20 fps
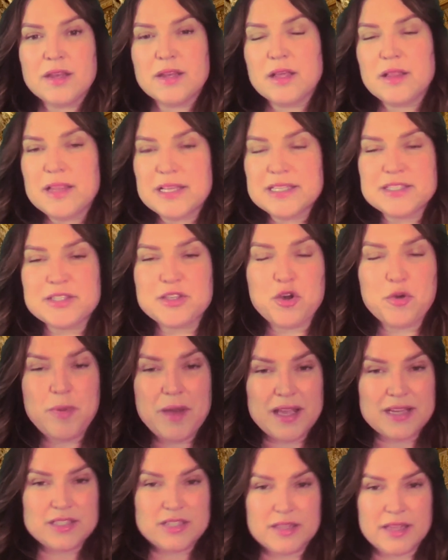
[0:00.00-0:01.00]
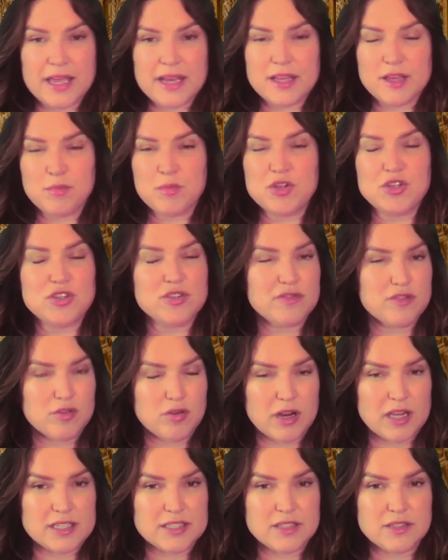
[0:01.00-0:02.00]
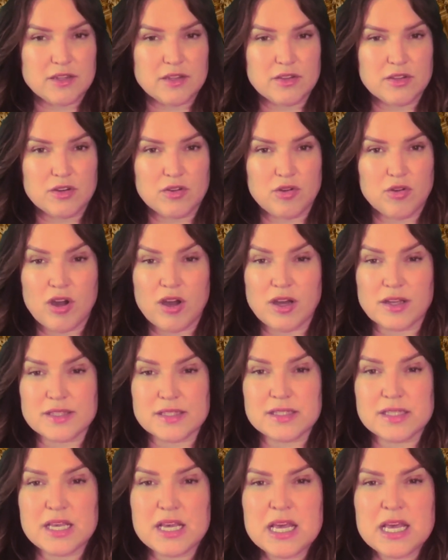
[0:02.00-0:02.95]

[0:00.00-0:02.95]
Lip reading: Now let's go back to that image of Christ on the cross.